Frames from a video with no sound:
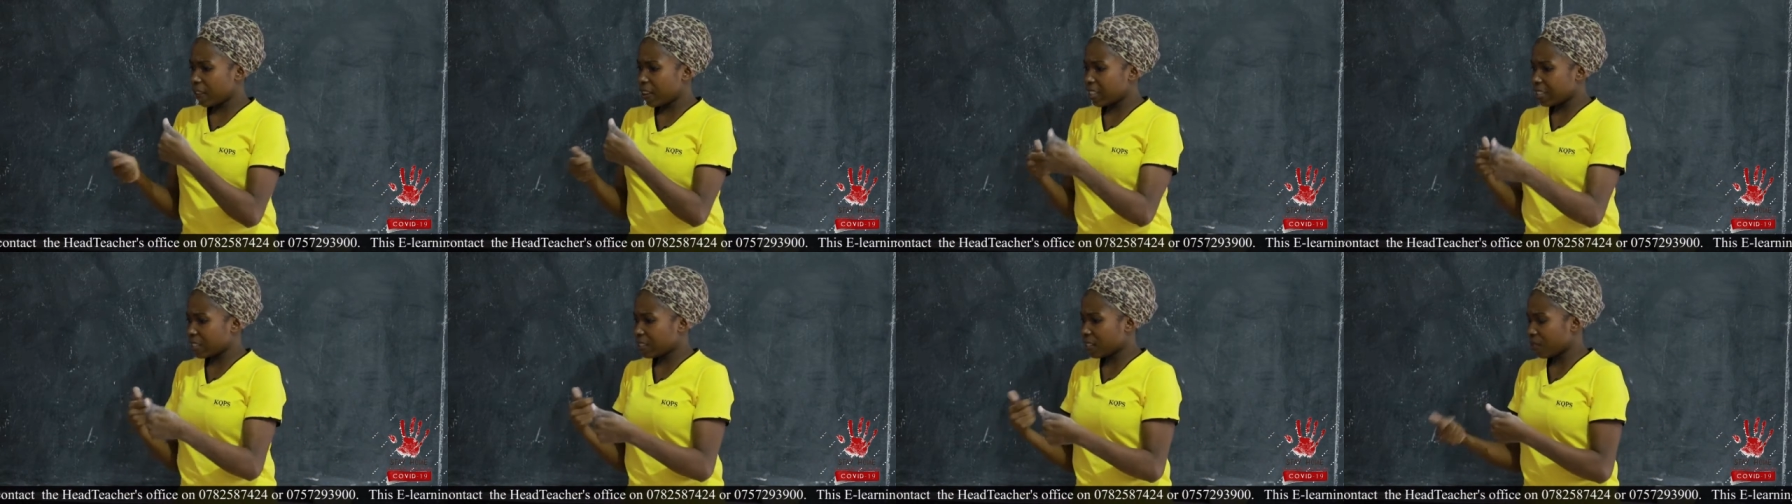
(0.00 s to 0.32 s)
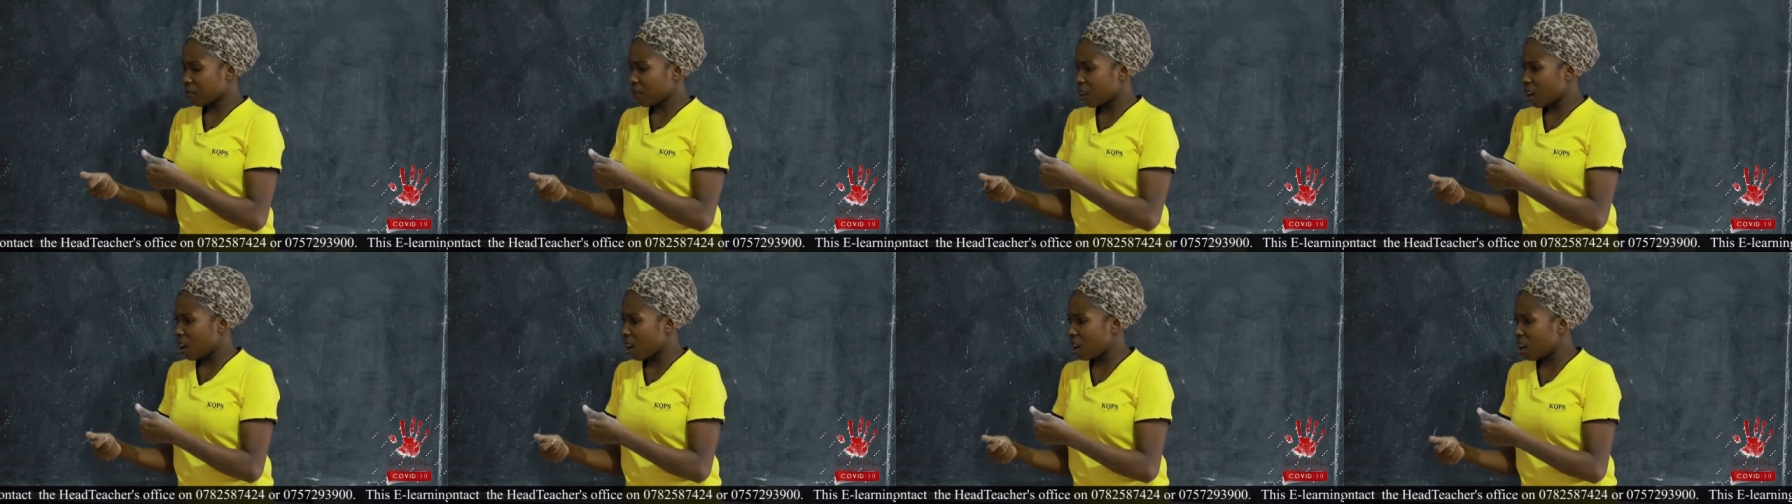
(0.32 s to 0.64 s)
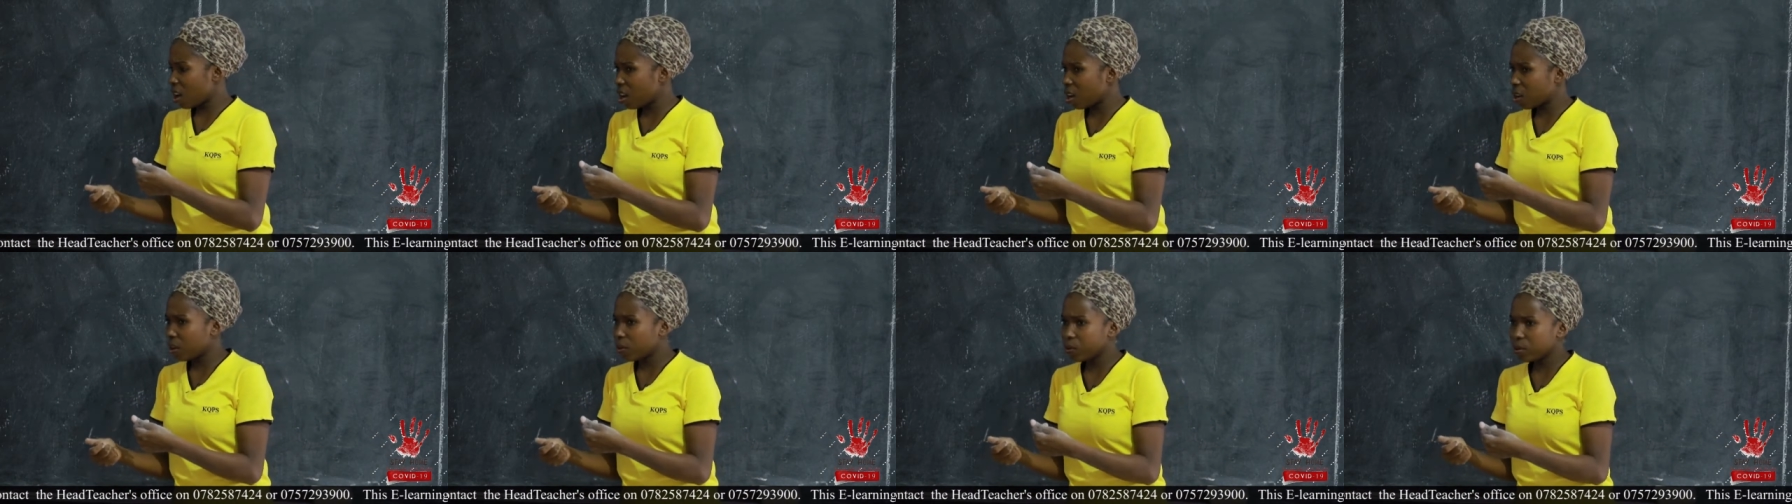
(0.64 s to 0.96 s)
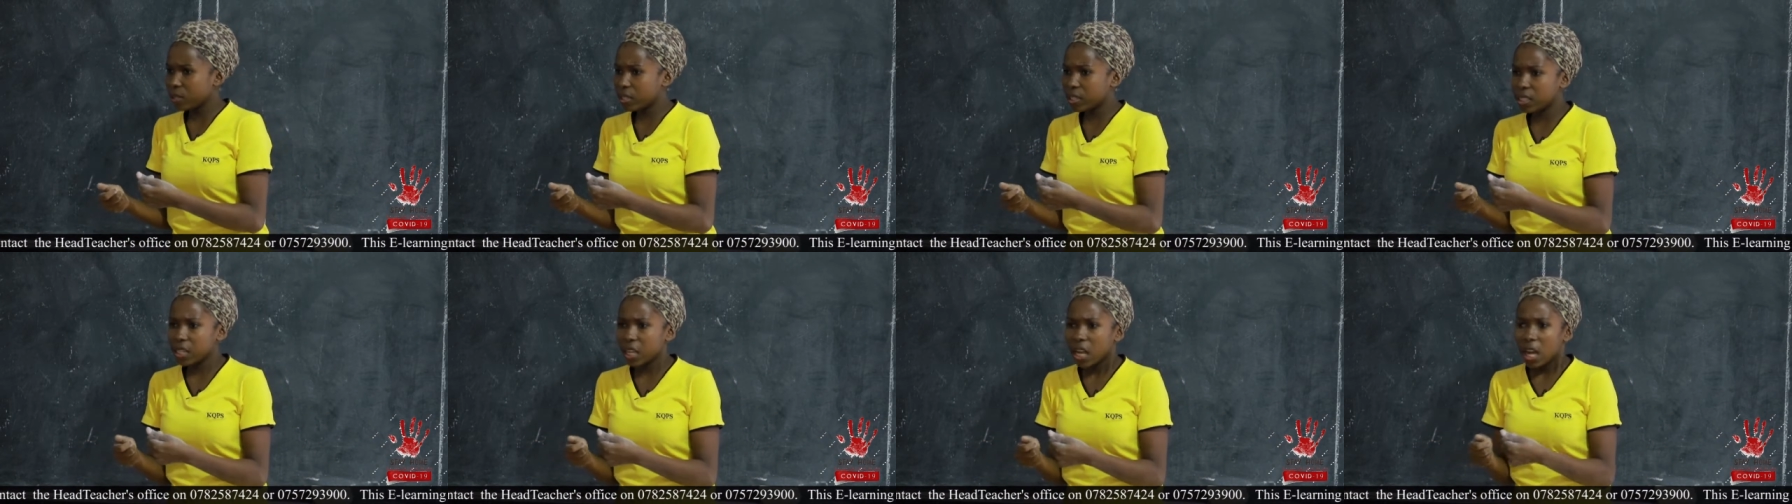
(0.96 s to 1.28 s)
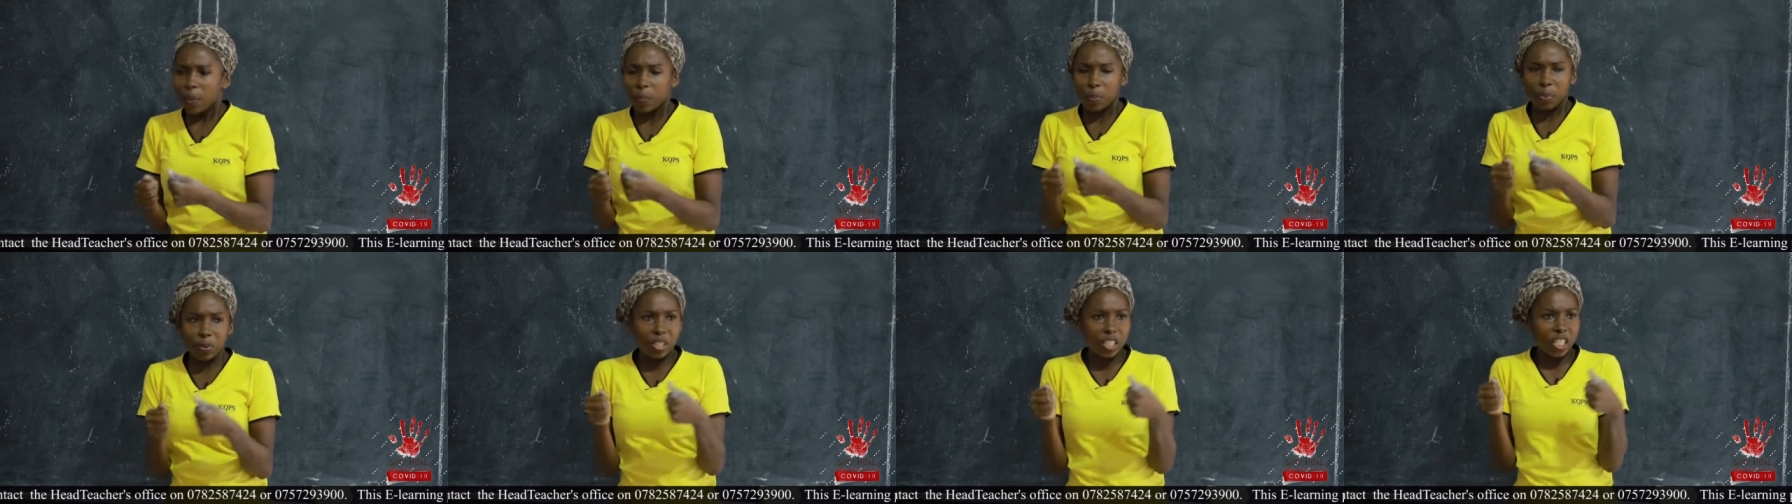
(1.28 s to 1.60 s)
is around,
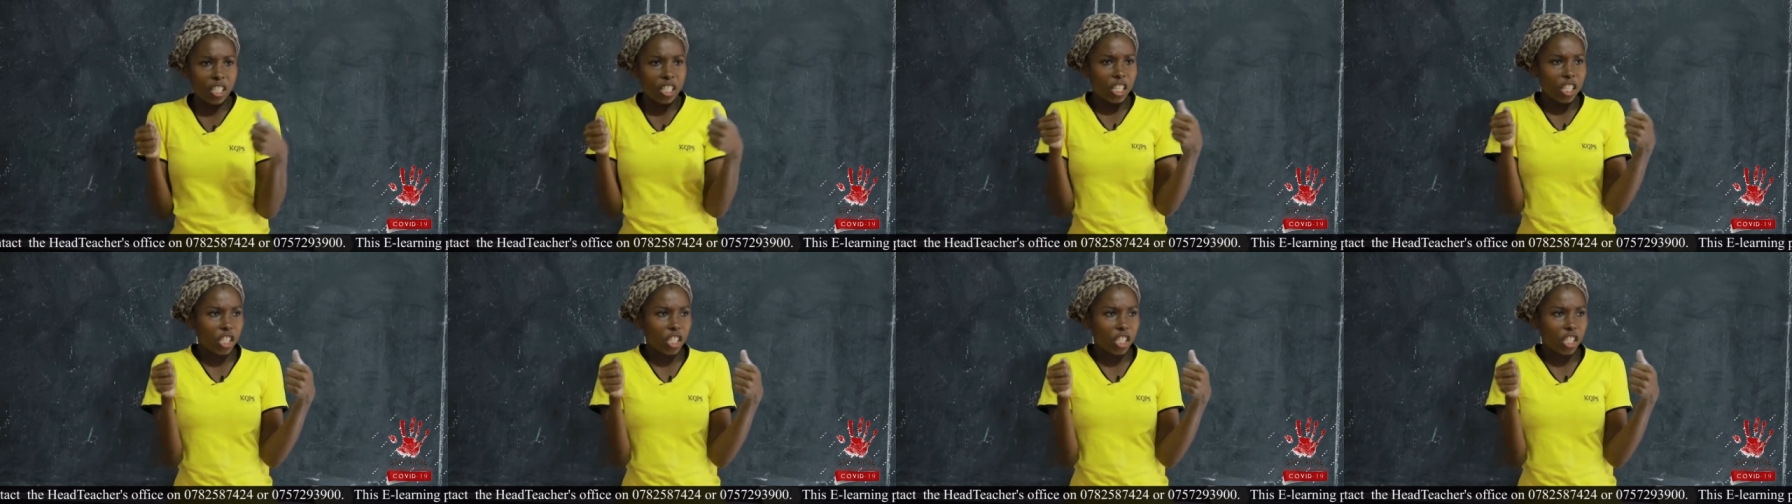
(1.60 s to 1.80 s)
putting